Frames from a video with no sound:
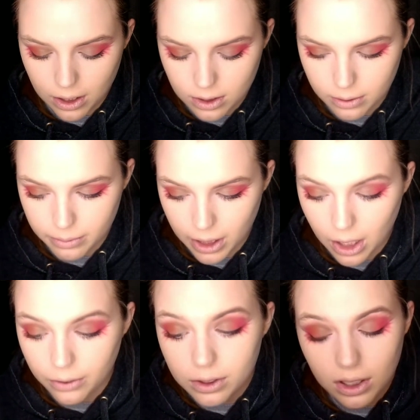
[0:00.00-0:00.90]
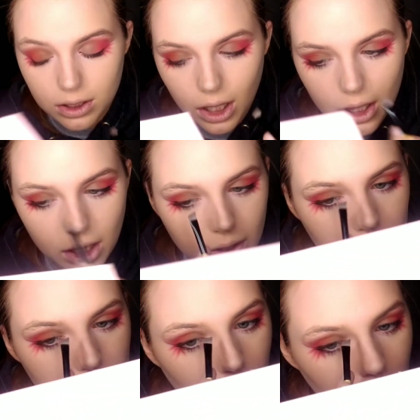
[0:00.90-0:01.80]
bad to somebody else because I think it looks